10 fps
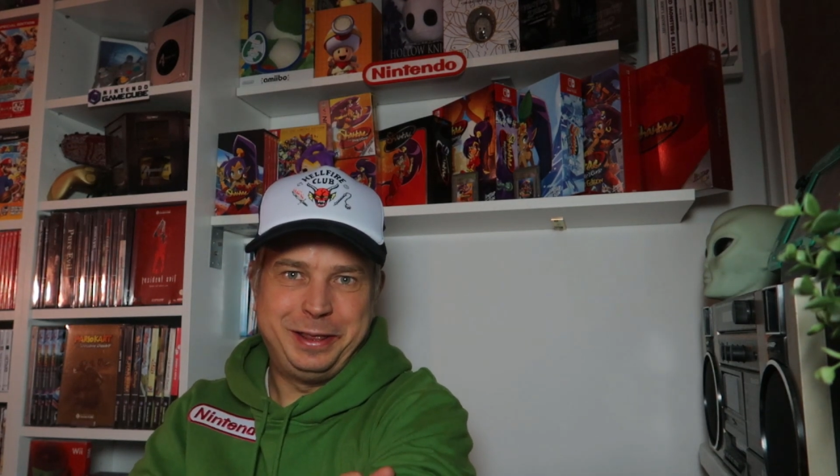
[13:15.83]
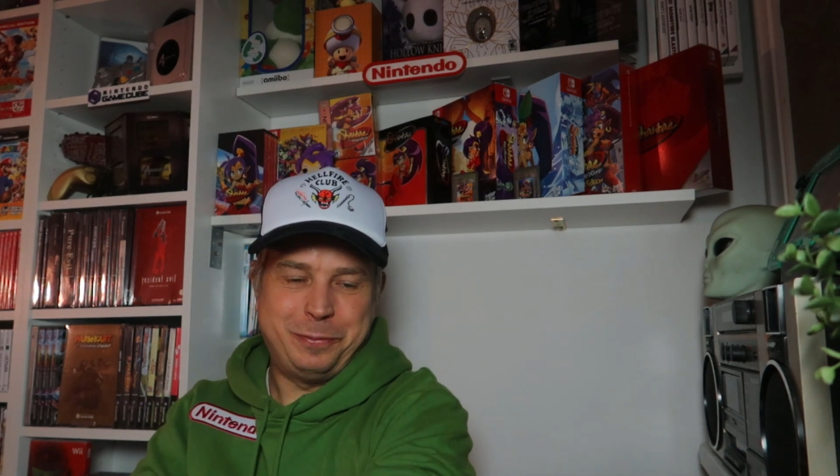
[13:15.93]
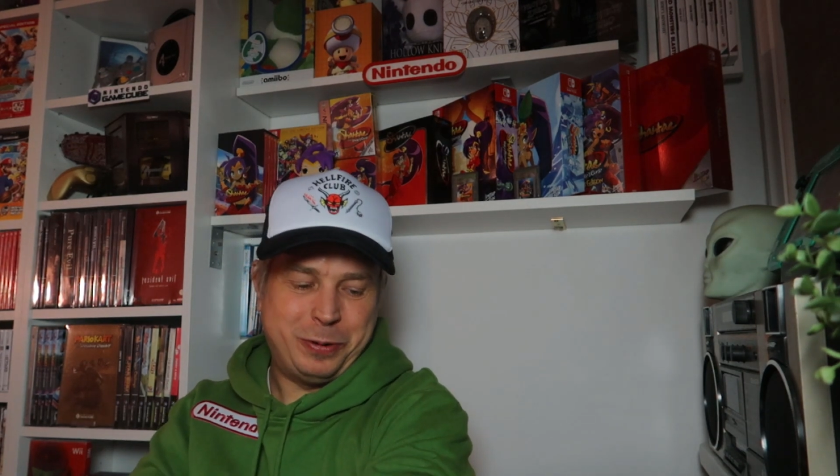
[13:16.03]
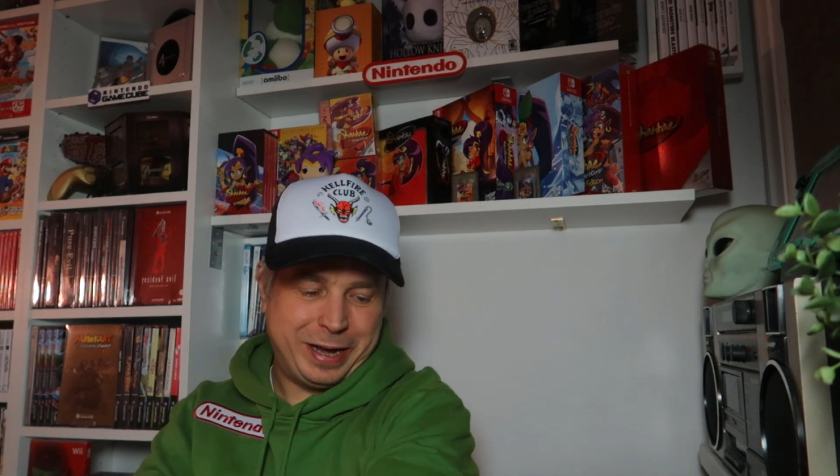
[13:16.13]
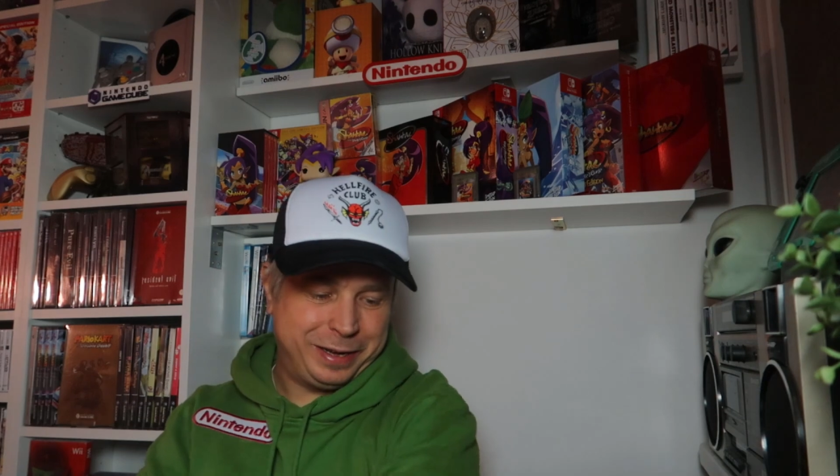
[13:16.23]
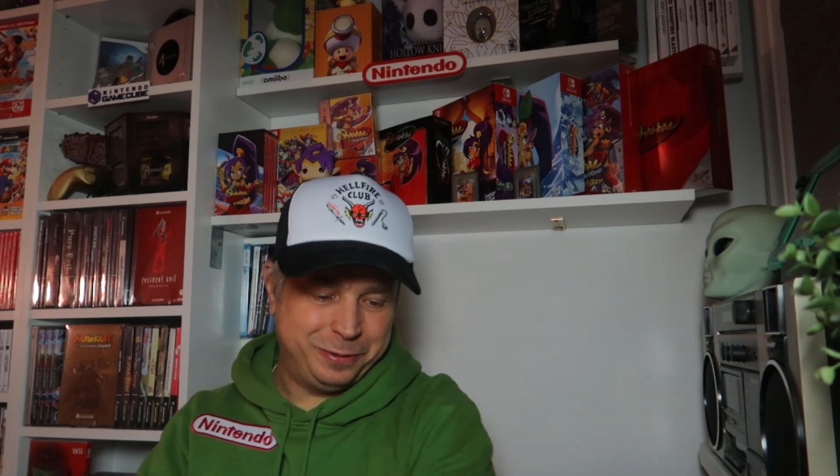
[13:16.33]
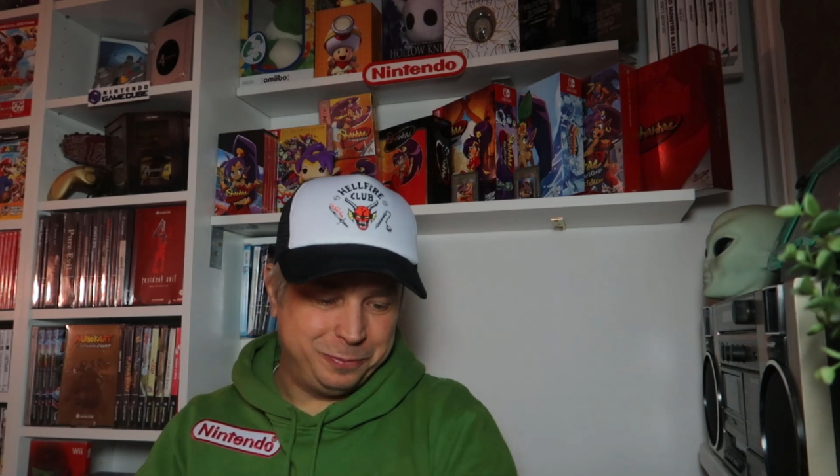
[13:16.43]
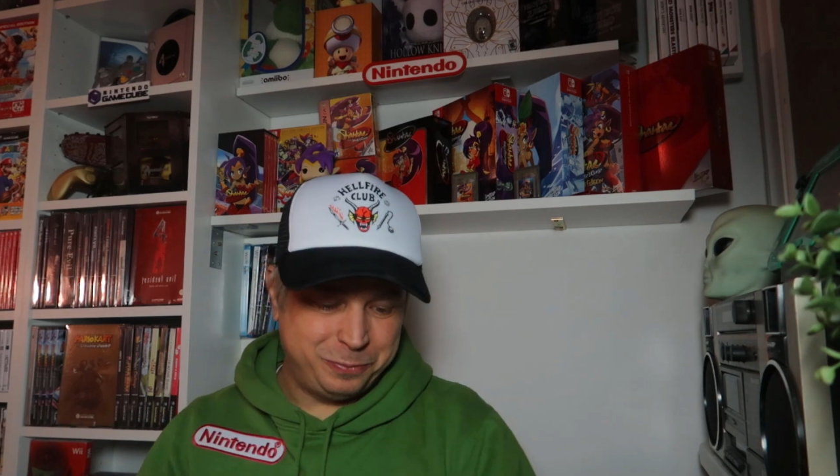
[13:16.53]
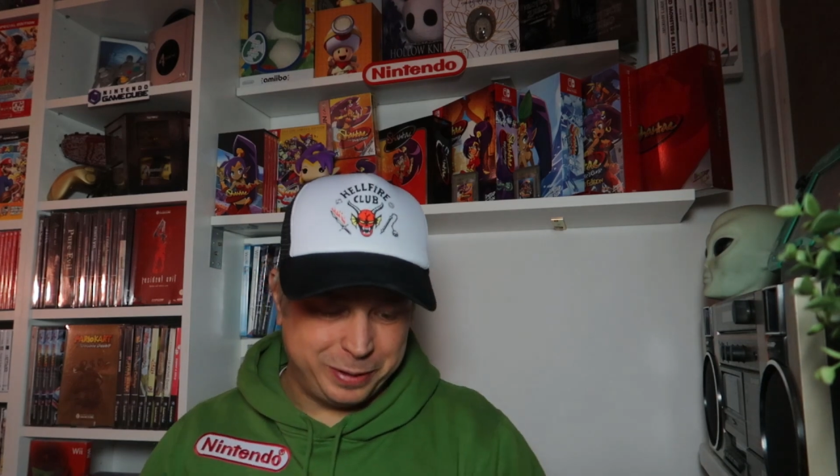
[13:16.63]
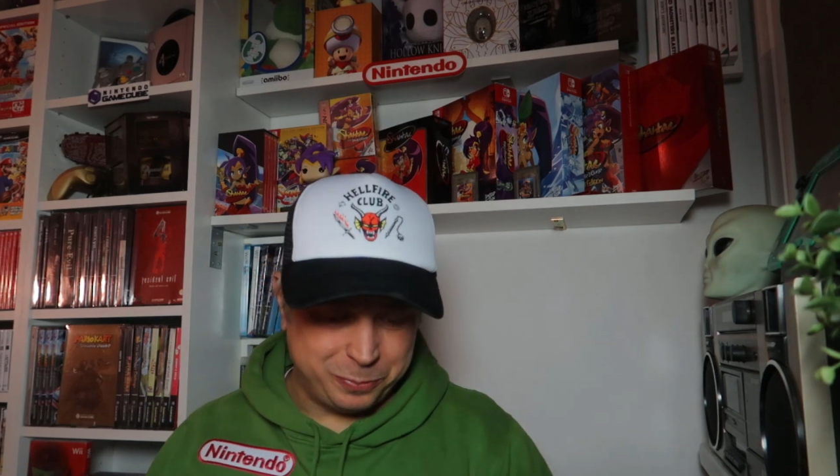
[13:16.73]

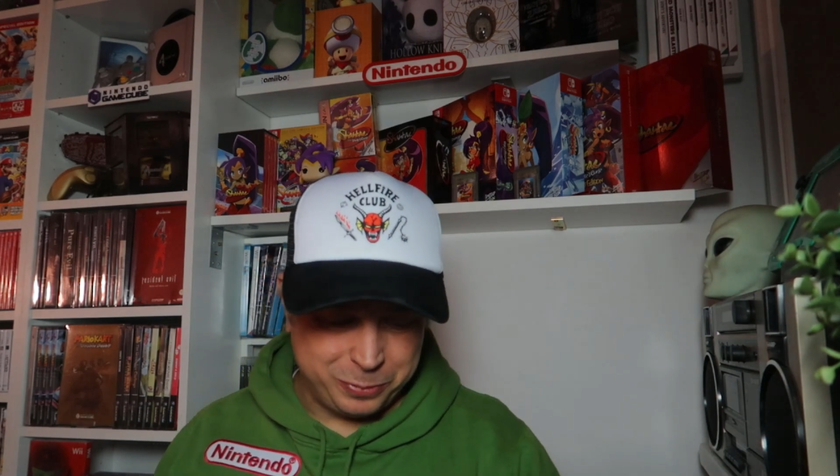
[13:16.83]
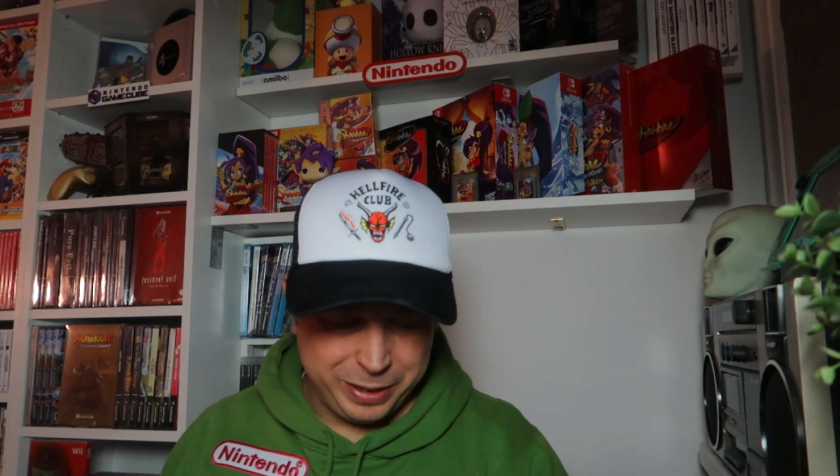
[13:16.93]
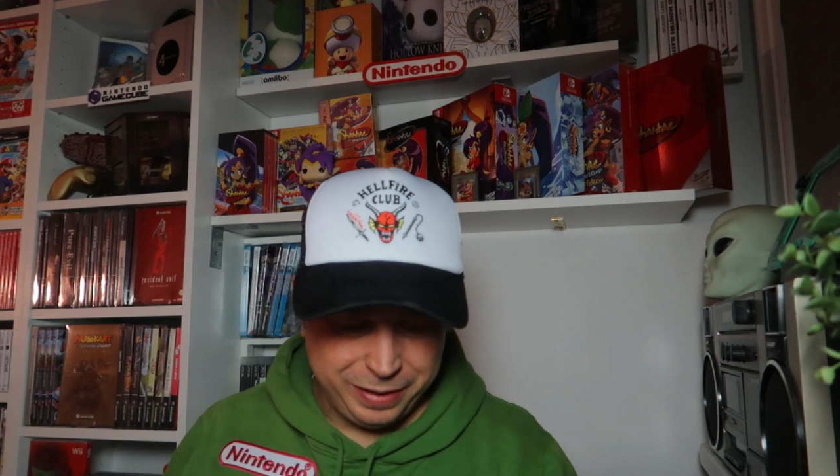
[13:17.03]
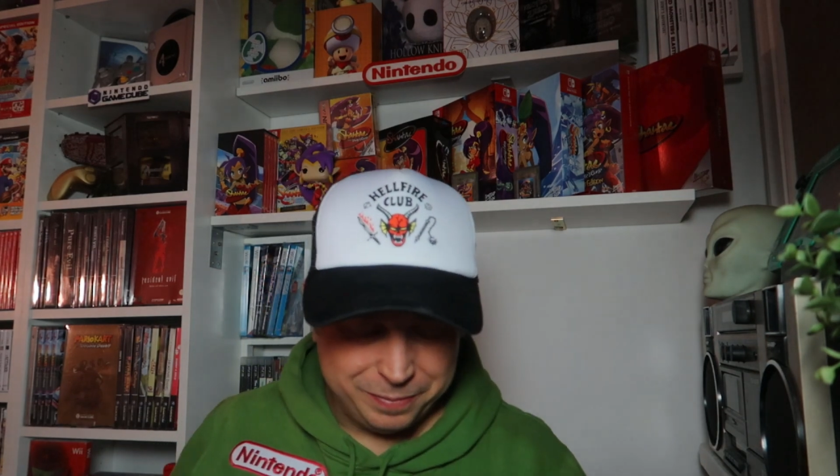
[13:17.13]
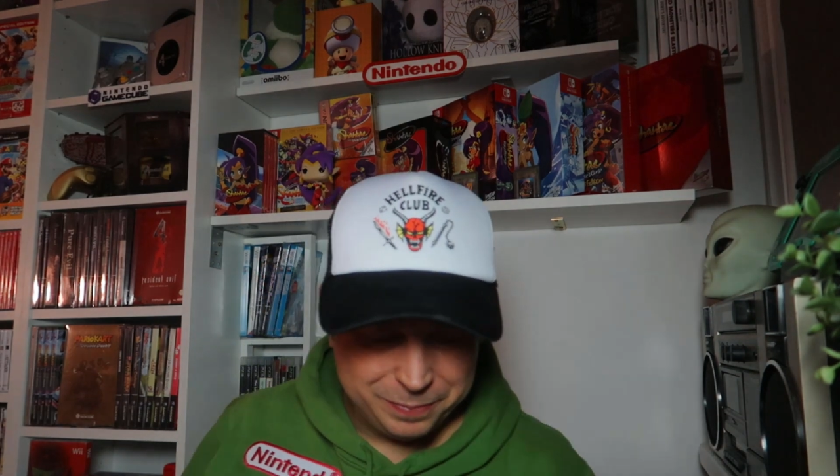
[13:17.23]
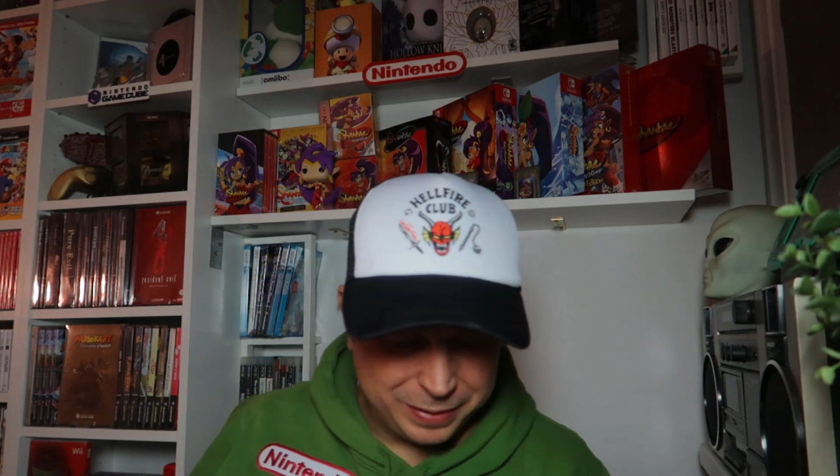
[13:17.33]
wagon with the Wii.